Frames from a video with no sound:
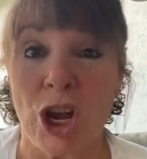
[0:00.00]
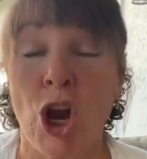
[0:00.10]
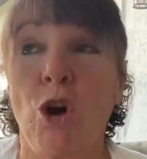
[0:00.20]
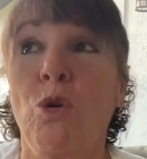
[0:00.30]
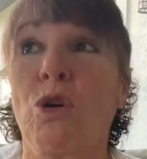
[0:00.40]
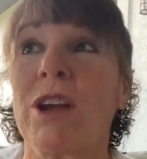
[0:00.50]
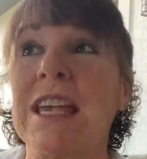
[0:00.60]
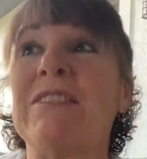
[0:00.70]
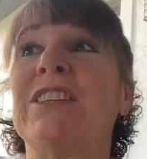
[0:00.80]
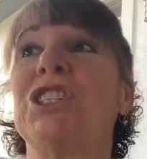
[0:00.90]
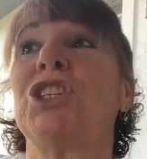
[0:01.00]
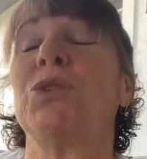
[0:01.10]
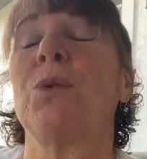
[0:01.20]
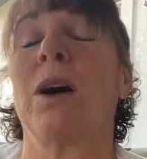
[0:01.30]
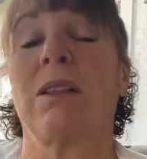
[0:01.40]
or even
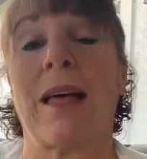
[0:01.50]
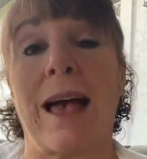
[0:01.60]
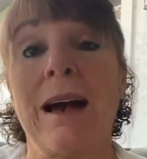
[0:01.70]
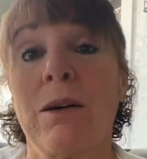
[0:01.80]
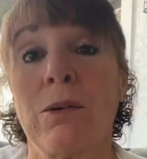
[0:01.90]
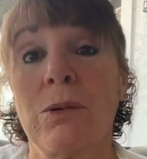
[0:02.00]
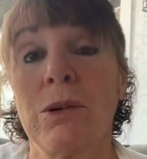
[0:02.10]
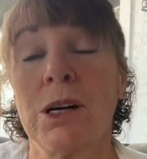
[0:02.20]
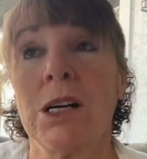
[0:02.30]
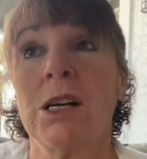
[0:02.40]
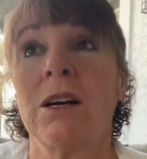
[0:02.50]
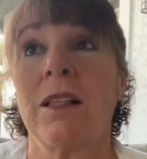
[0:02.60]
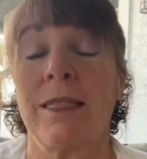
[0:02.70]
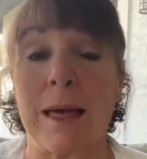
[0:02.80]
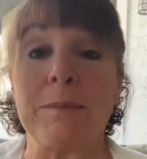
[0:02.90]
to allow
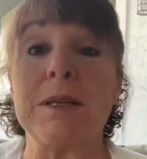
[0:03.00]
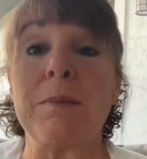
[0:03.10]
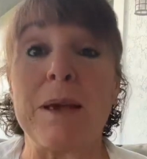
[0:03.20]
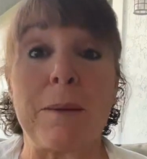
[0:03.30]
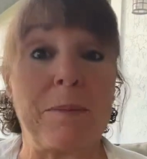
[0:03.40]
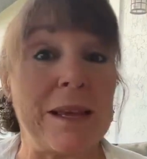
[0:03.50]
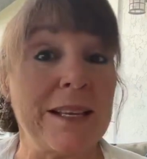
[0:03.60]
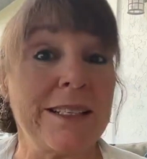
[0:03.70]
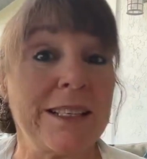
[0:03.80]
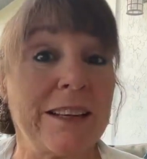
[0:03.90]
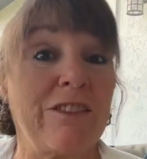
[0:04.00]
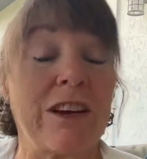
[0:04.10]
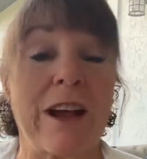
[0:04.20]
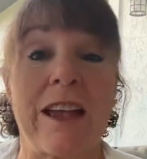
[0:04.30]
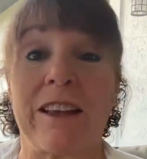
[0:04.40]
them to be at peace if
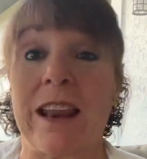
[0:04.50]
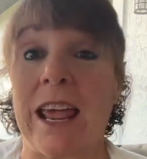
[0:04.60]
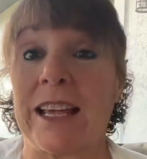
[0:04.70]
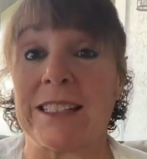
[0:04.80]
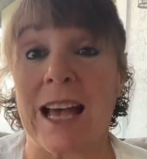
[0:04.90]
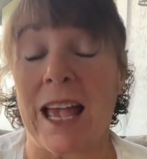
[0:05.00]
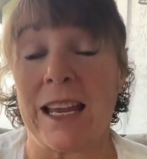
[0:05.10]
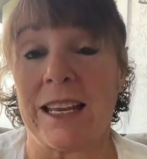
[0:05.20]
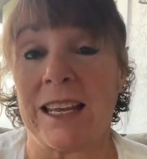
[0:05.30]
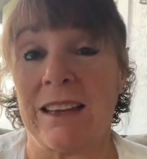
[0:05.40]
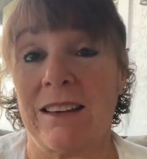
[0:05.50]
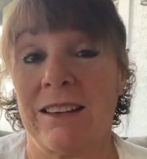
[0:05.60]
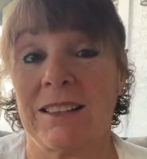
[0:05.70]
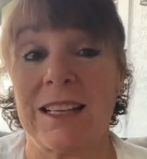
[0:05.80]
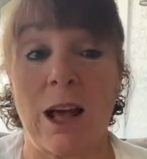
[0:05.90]
they're anxiety,
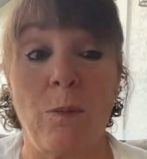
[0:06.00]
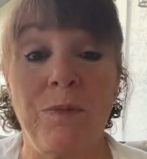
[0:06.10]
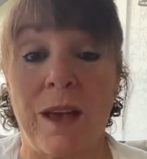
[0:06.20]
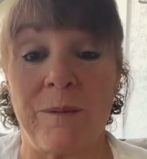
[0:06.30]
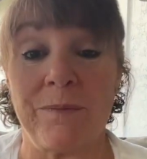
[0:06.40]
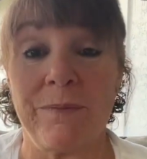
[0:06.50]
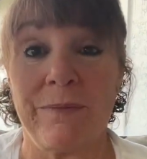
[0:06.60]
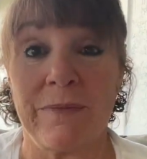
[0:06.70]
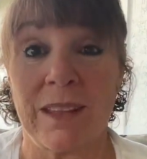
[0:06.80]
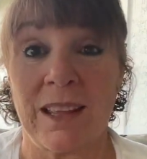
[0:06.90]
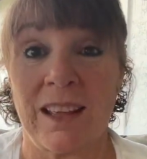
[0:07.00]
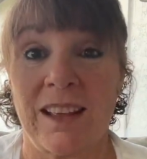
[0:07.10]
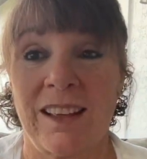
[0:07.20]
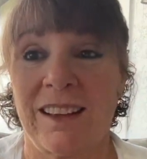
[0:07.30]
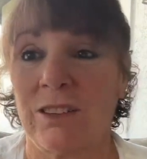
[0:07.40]
to help them.
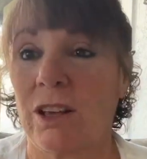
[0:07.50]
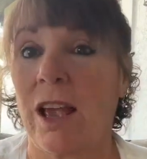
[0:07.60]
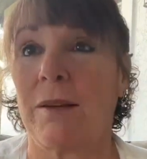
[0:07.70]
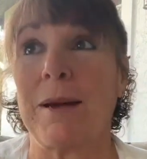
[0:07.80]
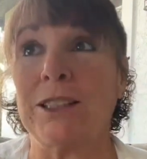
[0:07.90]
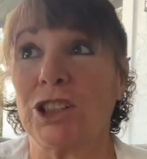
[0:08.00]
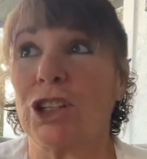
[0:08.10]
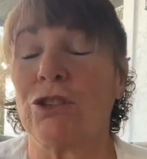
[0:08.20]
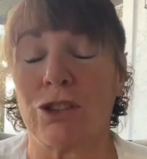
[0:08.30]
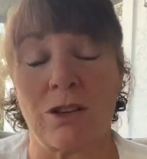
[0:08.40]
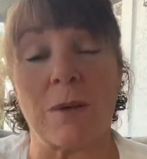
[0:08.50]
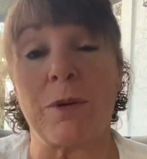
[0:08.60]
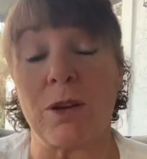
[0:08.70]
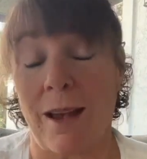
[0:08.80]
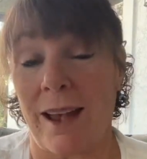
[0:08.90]
You can't imagine that you can do that,
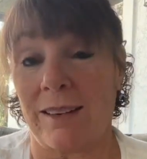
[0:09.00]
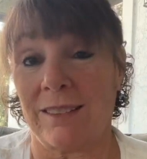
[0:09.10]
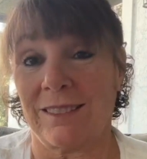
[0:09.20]
but you can.